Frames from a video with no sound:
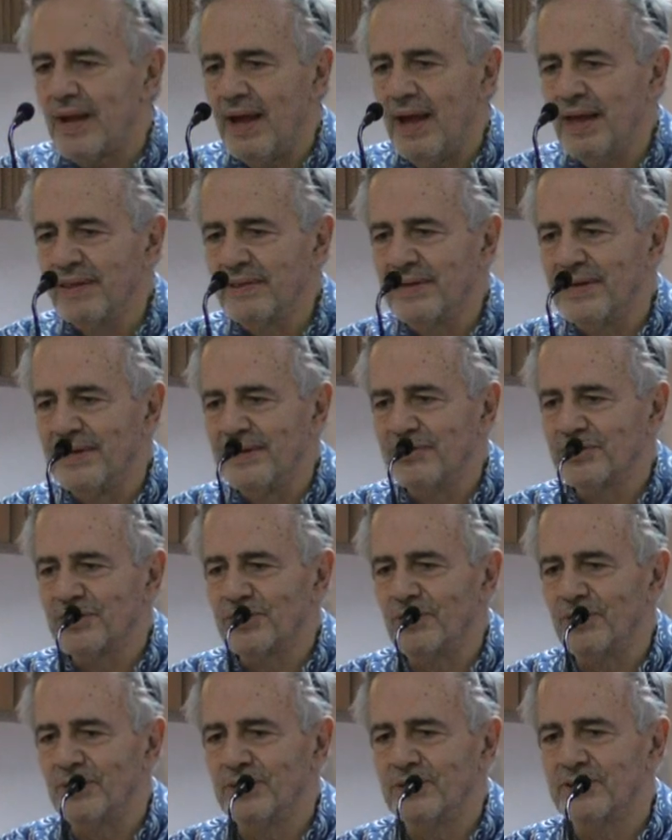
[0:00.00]
And
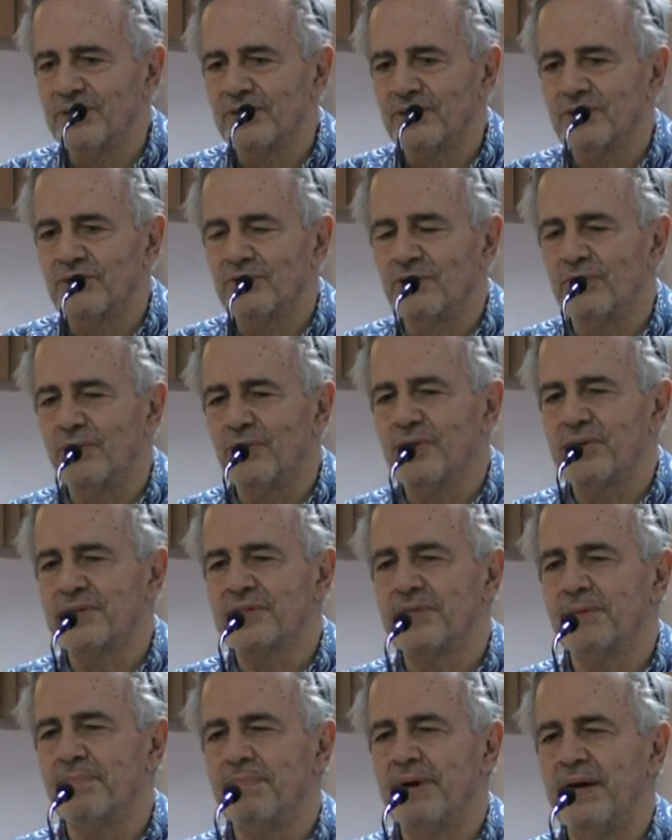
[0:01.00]
Glissant
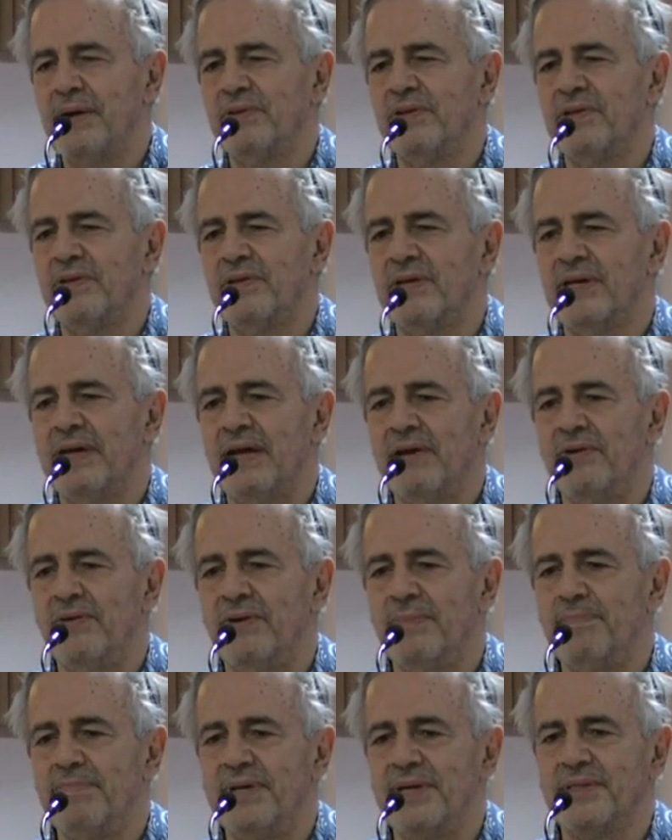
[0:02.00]
talks about the
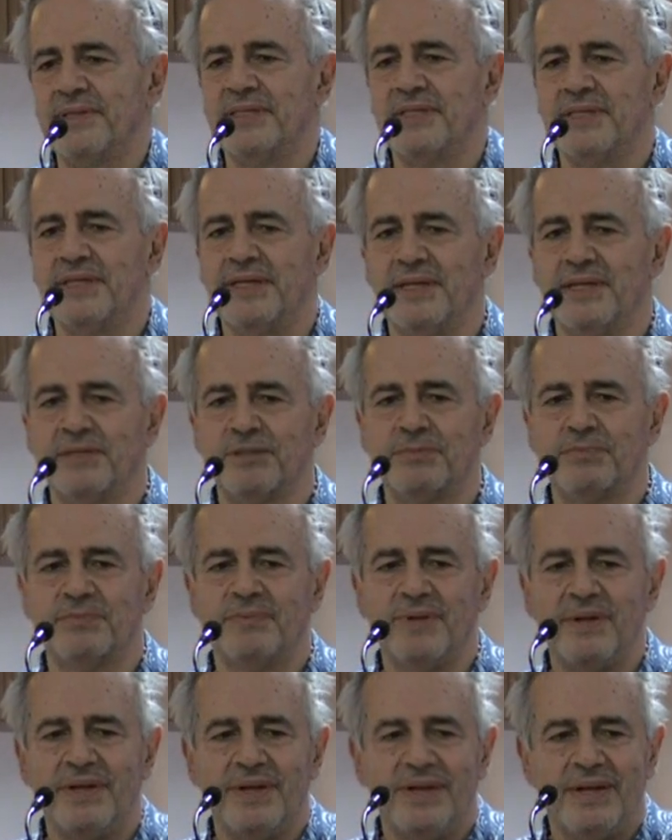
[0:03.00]
Caribbean Sea as,
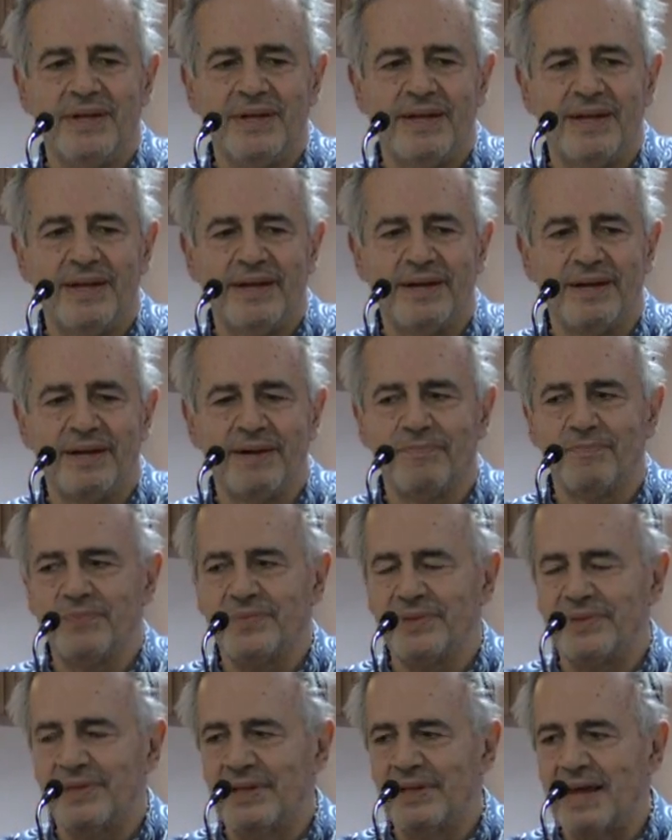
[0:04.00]
um,
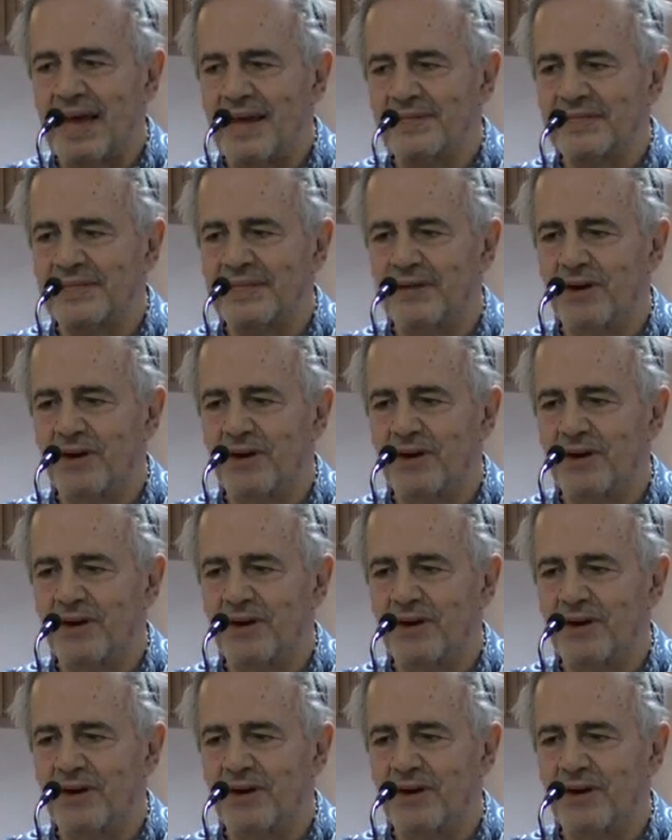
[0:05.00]
as an